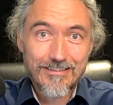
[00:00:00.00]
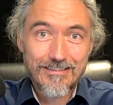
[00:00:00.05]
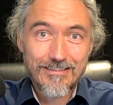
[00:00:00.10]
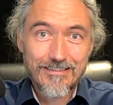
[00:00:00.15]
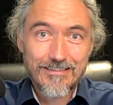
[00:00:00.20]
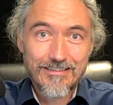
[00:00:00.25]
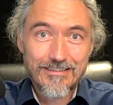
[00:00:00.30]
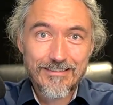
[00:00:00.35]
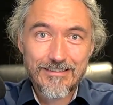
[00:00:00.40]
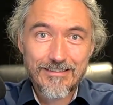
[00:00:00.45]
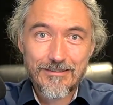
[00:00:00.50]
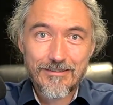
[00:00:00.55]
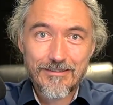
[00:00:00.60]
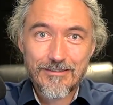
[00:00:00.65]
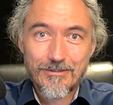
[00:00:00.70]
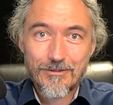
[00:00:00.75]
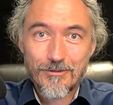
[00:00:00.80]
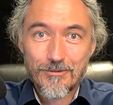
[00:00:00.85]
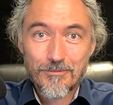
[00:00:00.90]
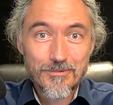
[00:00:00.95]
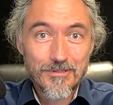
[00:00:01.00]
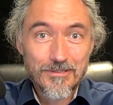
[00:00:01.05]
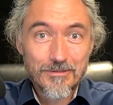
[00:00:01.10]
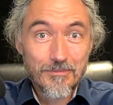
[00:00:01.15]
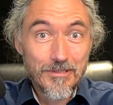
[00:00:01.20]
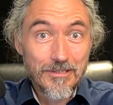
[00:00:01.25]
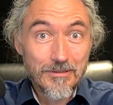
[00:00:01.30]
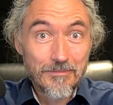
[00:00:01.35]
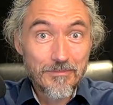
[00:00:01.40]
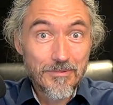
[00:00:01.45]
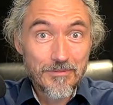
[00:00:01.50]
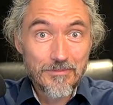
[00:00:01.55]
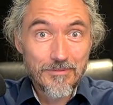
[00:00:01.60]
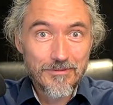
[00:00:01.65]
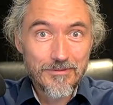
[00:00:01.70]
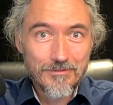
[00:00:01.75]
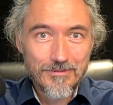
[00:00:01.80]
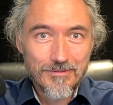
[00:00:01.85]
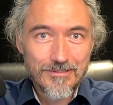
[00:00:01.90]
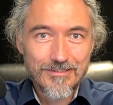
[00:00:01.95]
and I hope that many
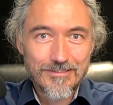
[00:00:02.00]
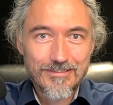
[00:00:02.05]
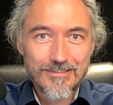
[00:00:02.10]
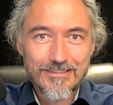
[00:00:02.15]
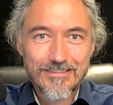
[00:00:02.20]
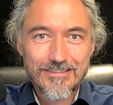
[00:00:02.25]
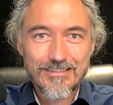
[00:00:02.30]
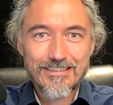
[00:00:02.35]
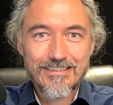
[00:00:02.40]
people will